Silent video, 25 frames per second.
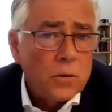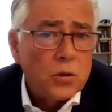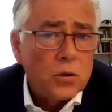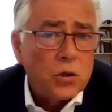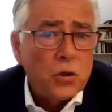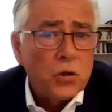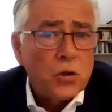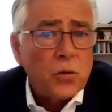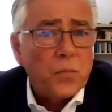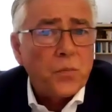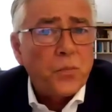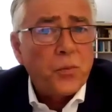
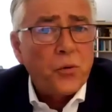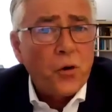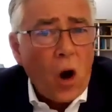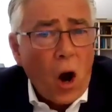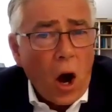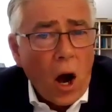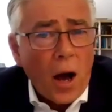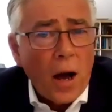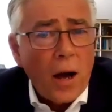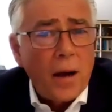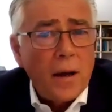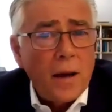to the
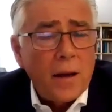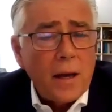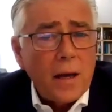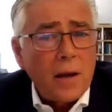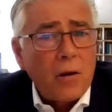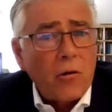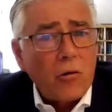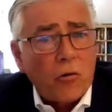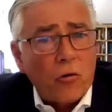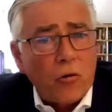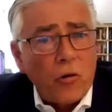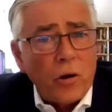prior
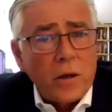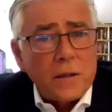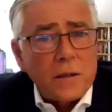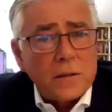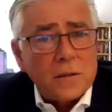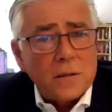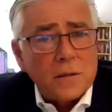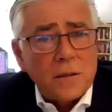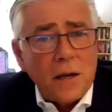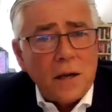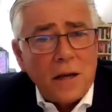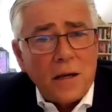
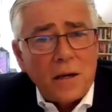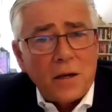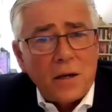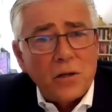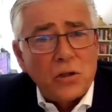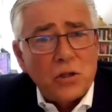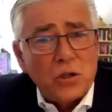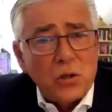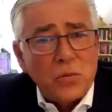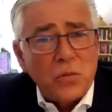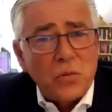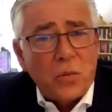increase in
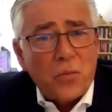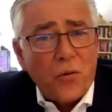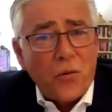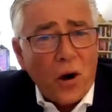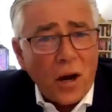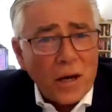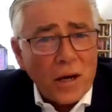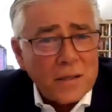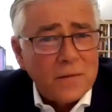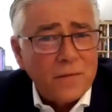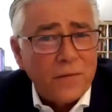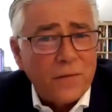consumer
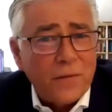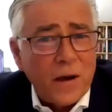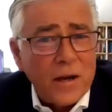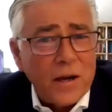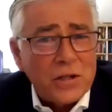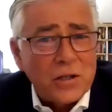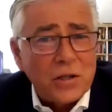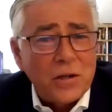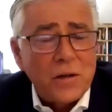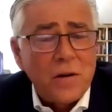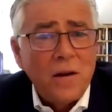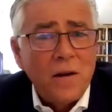price
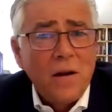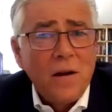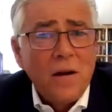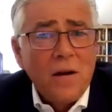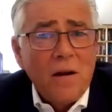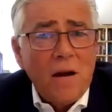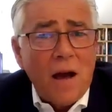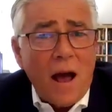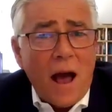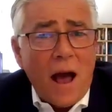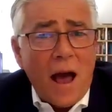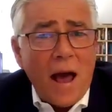inflation,
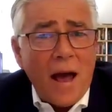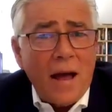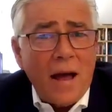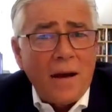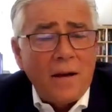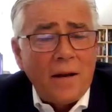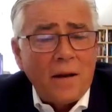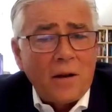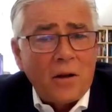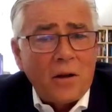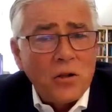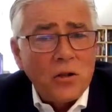
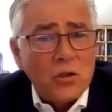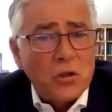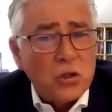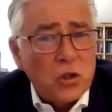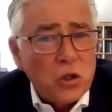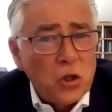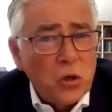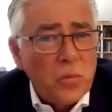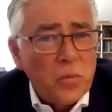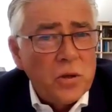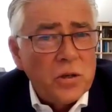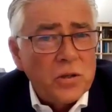and
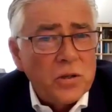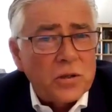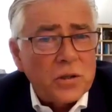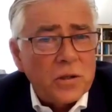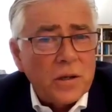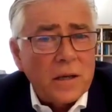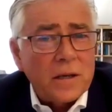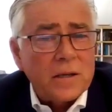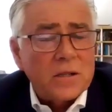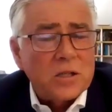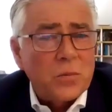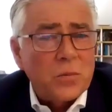
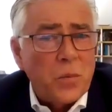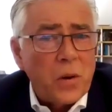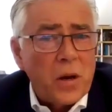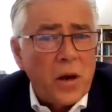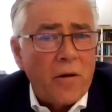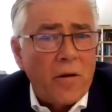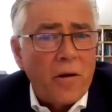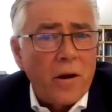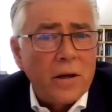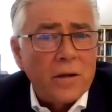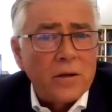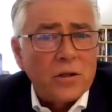consumers
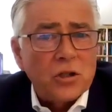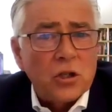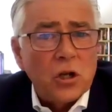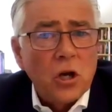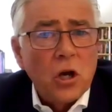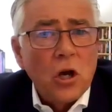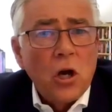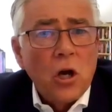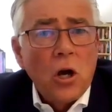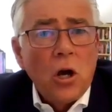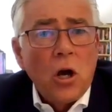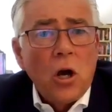
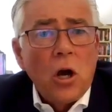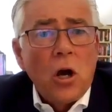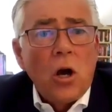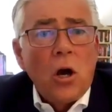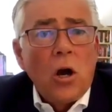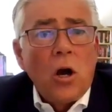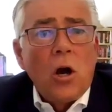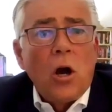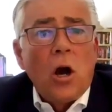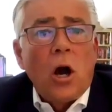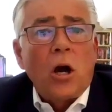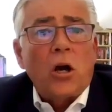experience
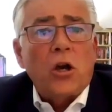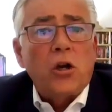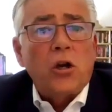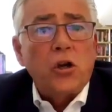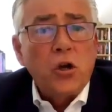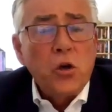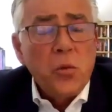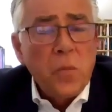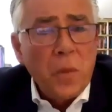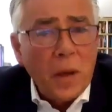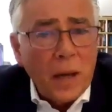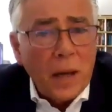
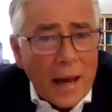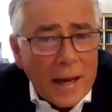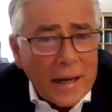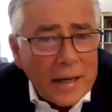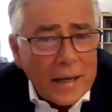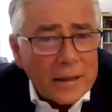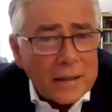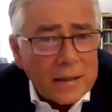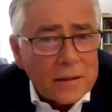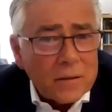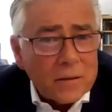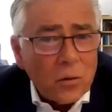
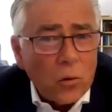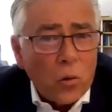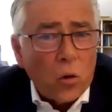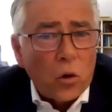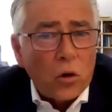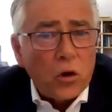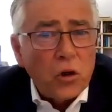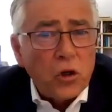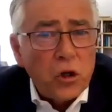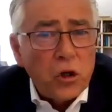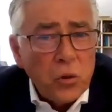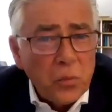accumulated
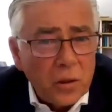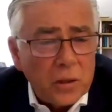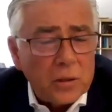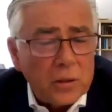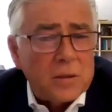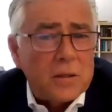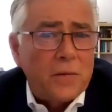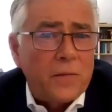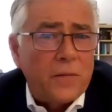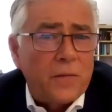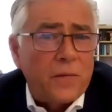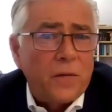or
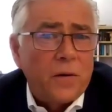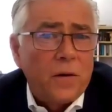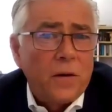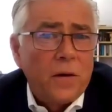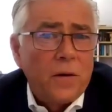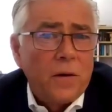cumulative